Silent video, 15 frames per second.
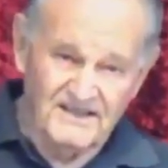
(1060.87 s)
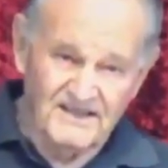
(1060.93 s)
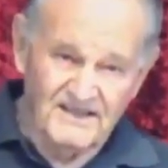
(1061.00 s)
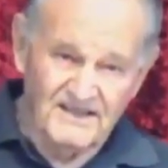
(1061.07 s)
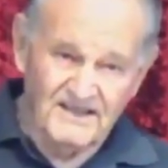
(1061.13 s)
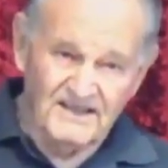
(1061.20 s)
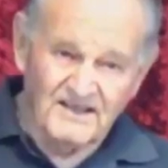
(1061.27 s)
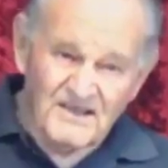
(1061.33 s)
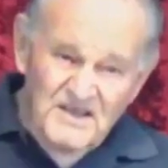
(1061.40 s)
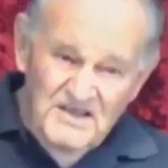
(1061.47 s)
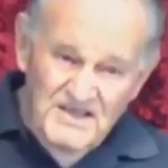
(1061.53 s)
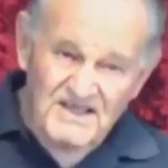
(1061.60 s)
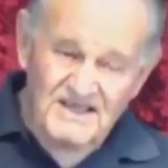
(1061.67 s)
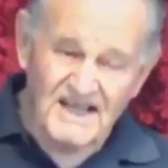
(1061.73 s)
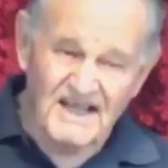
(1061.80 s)

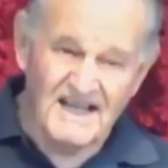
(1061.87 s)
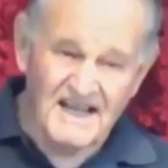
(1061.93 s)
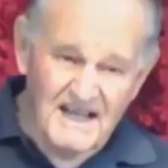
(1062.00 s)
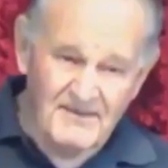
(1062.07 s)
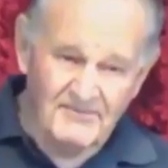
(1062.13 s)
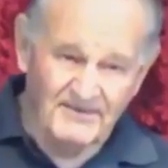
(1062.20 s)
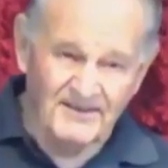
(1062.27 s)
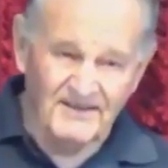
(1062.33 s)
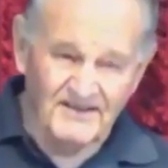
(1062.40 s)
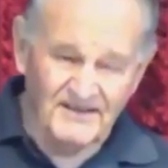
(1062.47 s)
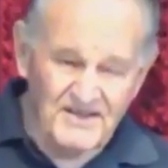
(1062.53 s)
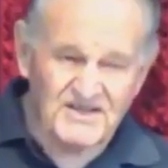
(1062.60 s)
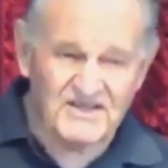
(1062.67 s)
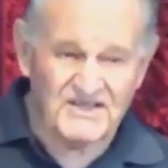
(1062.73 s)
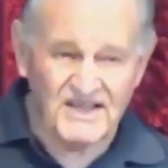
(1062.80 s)
Listen to him.
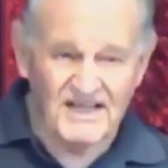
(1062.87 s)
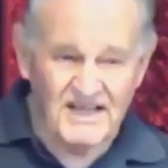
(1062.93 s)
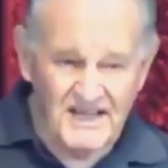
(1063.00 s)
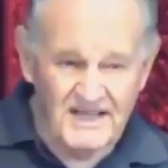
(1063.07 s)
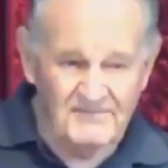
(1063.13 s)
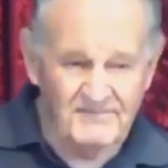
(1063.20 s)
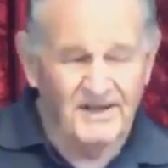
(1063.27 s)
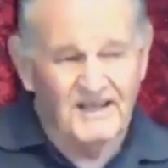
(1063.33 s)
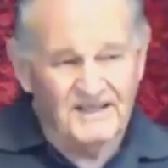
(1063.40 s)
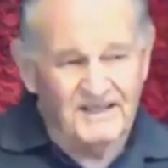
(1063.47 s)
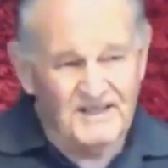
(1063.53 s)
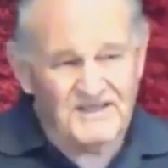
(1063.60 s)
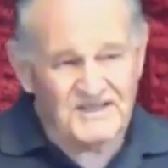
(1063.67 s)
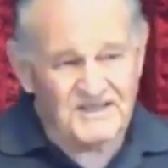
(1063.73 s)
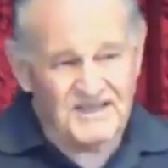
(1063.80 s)
Listen to him.
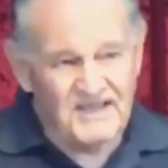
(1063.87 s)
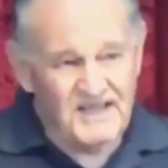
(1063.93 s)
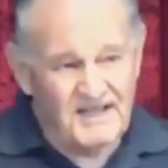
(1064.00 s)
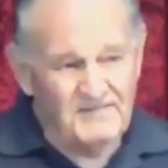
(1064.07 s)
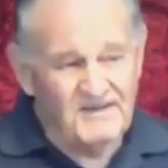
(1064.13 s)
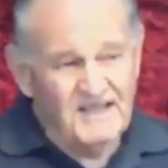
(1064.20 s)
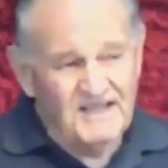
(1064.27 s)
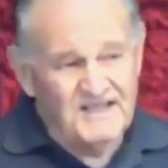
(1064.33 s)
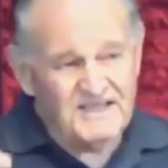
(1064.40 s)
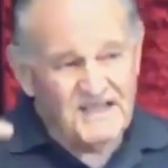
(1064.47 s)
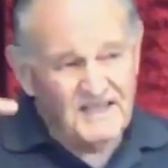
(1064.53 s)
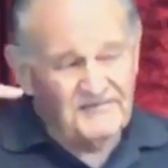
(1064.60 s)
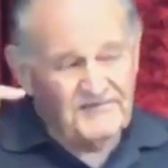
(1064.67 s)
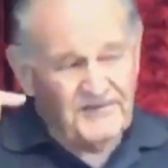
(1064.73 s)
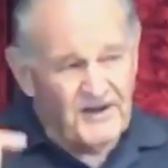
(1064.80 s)
Listen to him." You see the
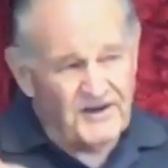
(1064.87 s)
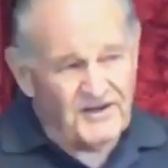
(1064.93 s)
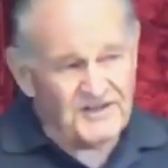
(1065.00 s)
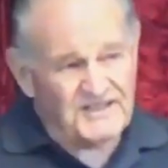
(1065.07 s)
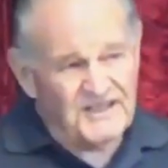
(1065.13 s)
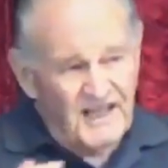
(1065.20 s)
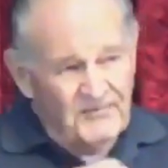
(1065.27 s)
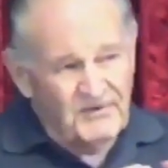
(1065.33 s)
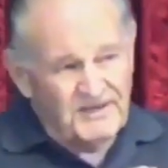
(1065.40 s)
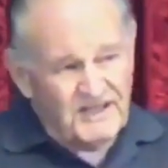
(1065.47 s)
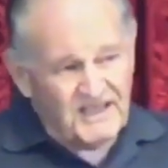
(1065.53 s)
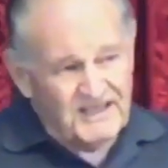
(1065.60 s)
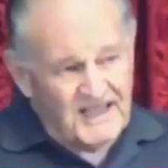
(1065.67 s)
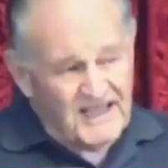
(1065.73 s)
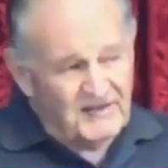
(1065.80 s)
focus. And when the
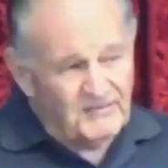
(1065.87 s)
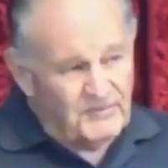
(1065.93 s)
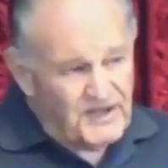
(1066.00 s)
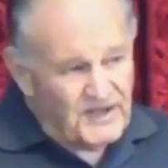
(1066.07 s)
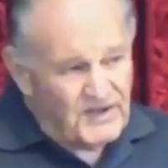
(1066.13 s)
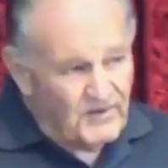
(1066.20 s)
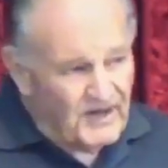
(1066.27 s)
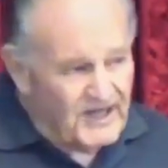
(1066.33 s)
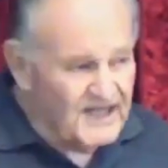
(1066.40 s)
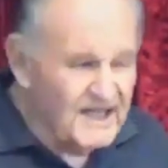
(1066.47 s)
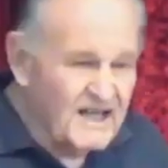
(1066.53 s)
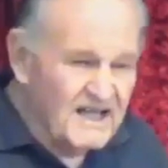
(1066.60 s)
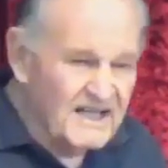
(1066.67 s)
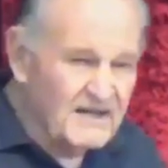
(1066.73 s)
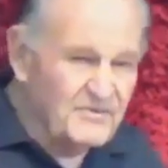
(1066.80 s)
cloud went away,
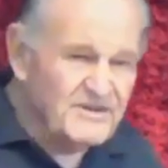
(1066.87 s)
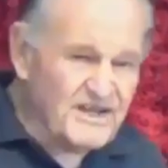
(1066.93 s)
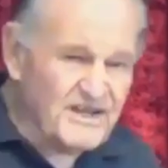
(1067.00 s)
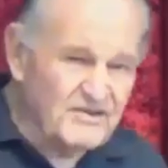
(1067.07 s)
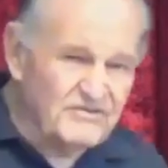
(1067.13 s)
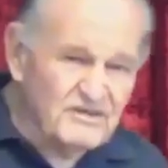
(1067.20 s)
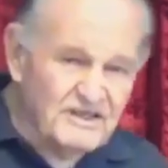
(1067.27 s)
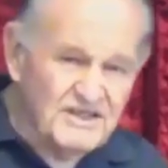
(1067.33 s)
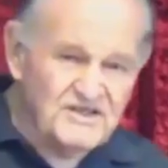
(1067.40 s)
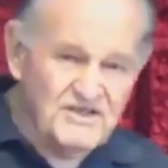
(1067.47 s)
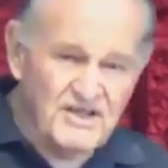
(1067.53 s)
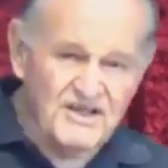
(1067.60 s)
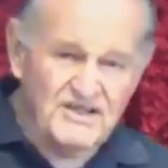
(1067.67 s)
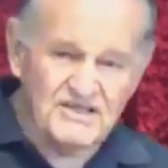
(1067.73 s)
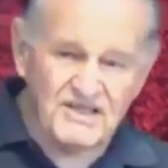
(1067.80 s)
there was only
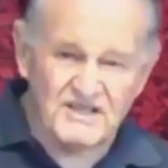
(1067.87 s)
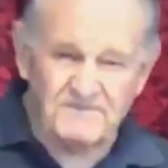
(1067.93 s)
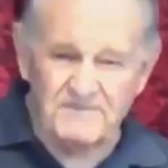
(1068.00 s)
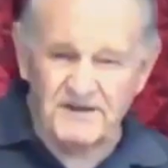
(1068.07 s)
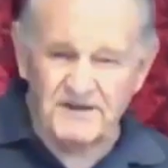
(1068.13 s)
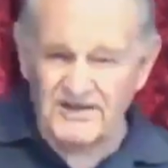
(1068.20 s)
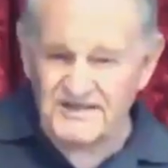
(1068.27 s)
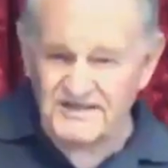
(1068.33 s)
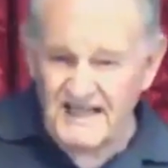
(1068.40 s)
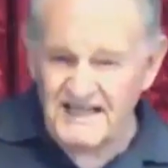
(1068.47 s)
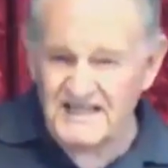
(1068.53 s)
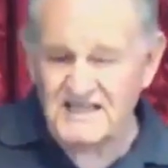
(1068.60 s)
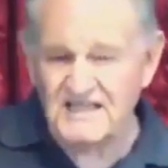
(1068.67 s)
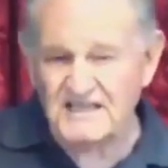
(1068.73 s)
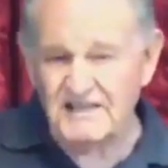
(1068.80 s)
Jesus, because
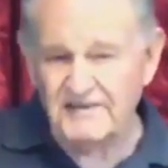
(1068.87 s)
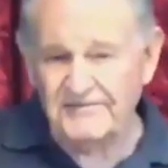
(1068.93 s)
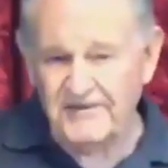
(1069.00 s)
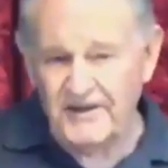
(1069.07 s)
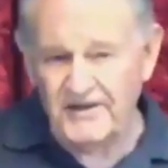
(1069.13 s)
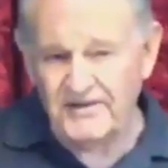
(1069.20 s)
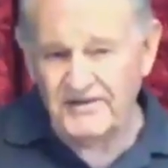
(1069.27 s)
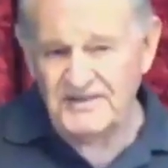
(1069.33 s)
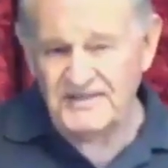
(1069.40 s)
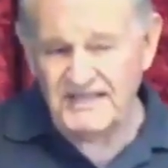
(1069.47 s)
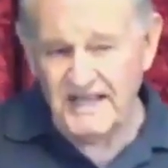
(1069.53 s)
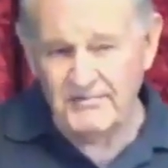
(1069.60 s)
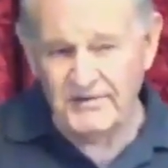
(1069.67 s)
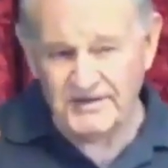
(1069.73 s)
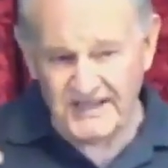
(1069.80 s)
that's the focus they
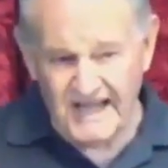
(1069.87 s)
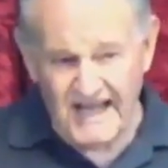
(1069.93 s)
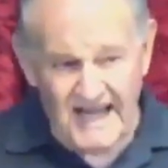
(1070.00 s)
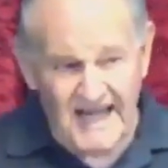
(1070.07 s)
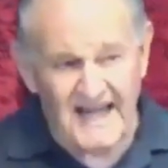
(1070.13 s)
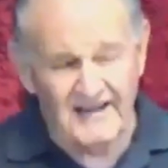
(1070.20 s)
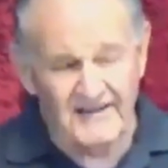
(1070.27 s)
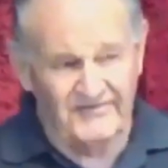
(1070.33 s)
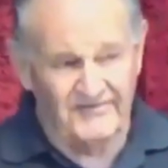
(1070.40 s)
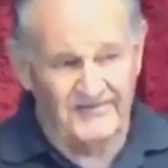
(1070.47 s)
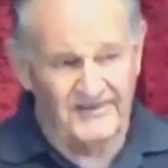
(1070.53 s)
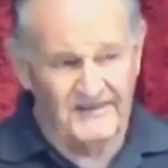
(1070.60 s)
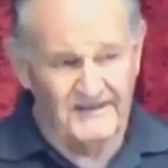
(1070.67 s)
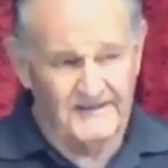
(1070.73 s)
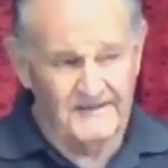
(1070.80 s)
were to have.
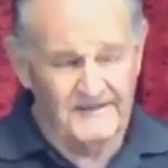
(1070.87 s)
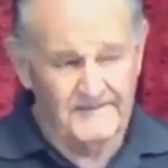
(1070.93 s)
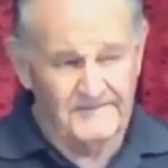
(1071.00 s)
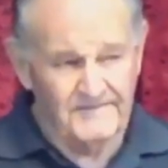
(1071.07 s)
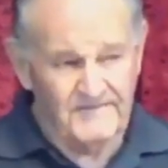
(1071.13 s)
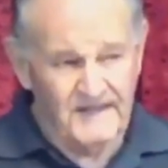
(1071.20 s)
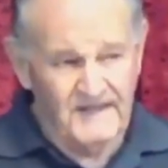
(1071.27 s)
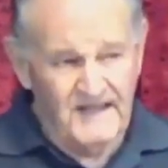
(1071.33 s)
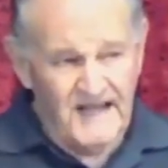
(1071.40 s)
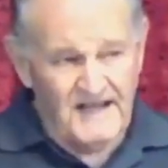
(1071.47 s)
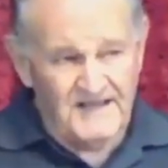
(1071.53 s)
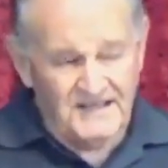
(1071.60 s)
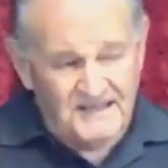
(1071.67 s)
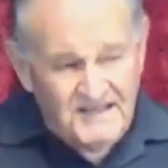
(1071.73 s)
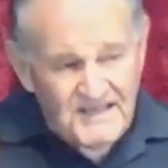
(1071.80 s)
And to
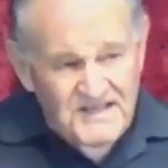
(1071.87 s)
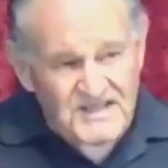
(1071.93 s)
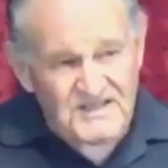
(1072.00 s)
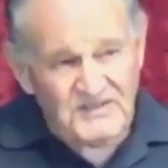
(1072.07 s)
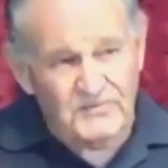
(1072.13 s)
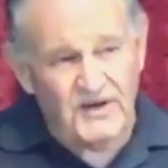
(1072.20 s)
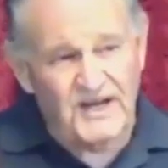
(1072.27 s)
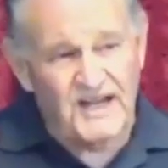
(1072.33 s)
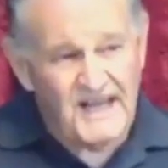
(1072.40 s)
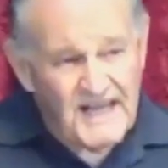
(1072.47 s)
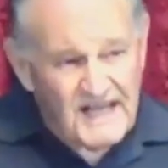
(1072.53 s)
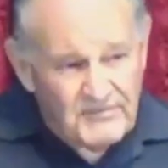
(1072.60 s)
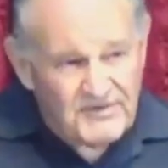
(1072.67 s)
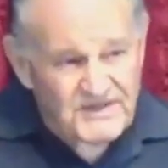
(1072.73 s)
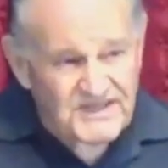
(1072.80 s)
listen to what he
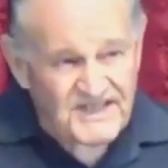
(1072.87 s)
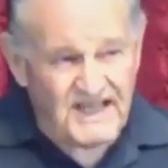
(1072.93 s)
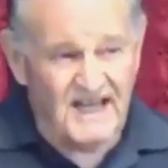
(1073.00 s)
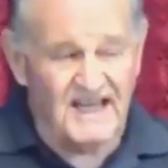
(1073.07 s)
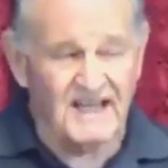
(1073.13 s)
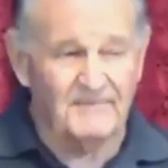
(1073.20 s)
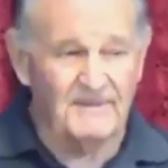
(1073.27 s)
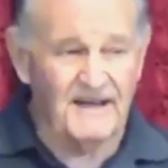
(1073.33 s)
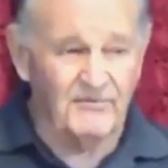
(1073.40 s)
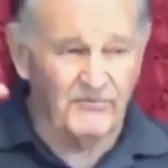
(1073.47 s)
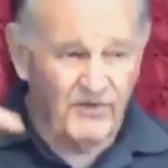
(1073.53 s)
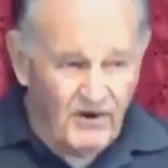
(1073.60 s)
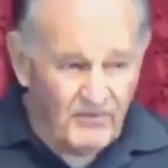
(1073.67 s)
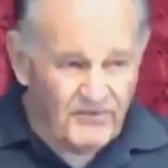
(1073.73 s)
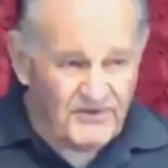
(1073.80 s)
was saying about
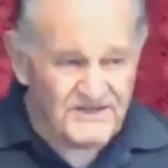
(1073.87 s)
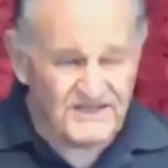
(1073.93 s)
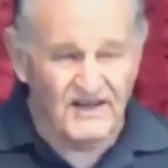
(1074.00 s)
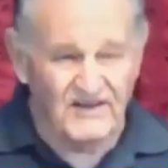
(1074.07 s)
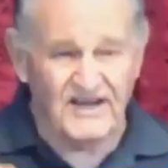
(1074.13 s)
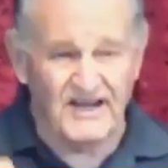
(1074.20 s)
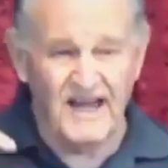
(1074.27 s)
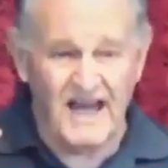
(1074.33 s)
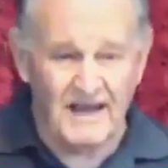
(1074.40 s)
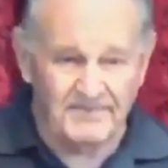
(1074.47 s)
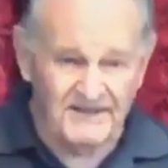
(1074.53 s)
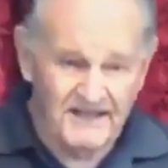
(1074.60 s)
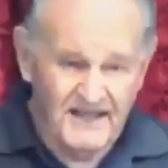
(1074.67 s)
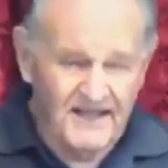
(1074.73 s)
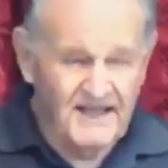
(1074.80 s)
what was going to happen
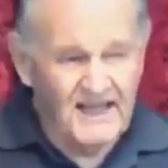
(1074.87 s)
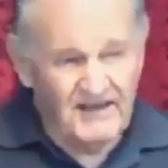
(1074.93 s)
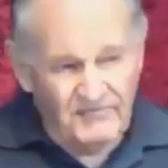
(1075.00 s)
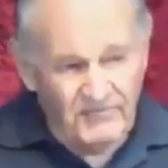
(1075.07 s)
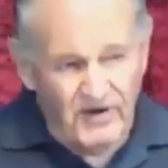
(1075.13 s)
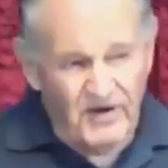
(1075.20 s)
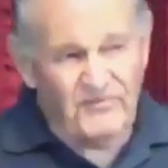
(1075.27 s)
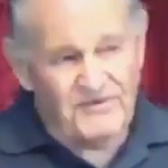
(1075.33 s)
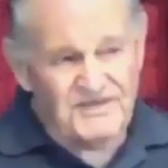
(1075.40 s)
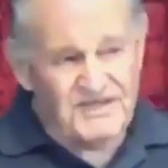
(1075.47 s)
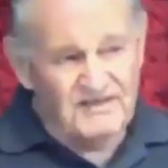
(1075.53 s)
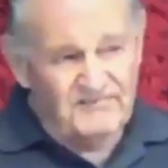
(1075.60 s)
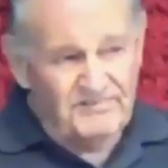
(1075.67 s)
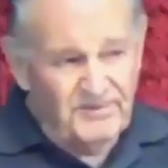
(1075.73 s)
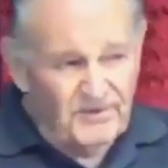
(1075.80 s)
and what was
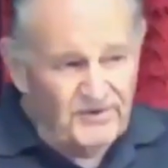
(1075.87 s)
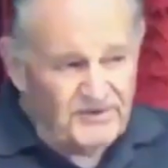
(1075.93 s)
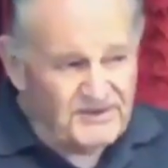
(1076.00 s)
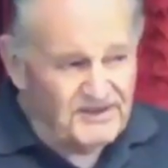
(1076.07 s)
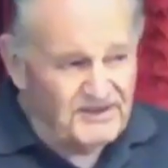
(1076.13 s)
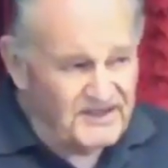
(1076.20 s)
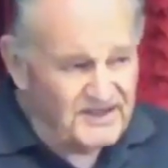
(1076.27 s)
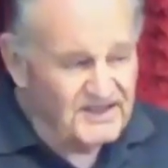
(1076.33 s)
important.